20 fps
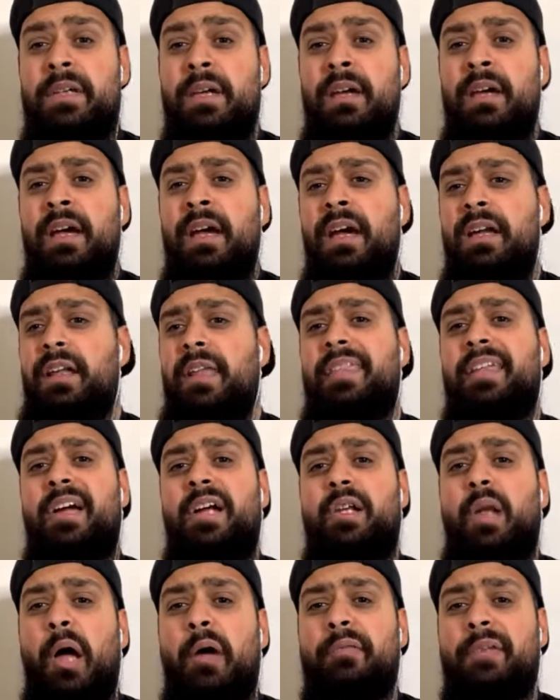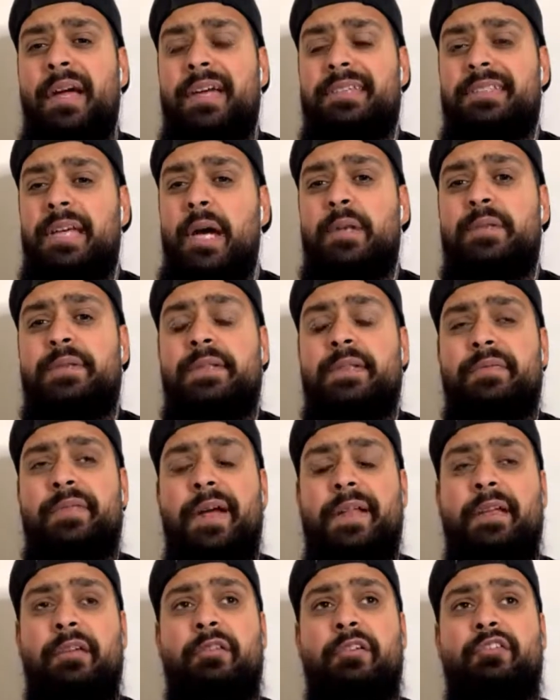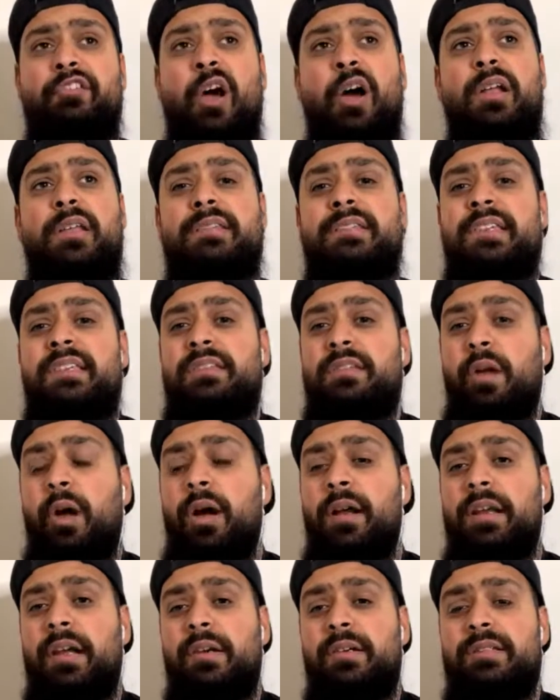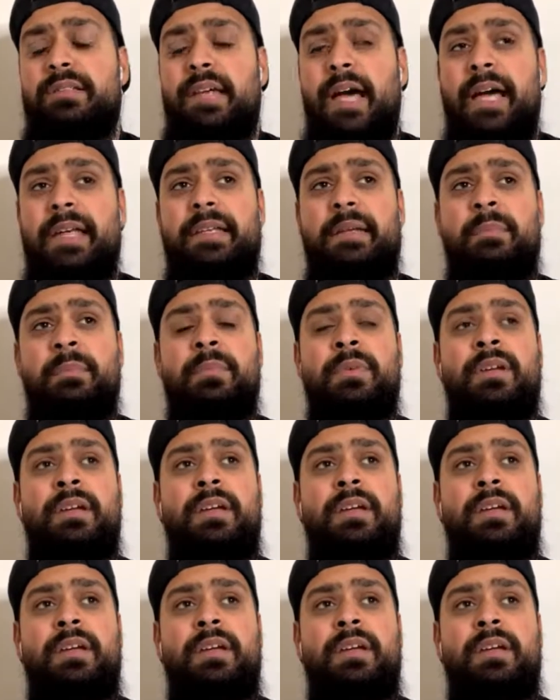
And I think a lot of that is down to the fact that Richarlison's not alongside him.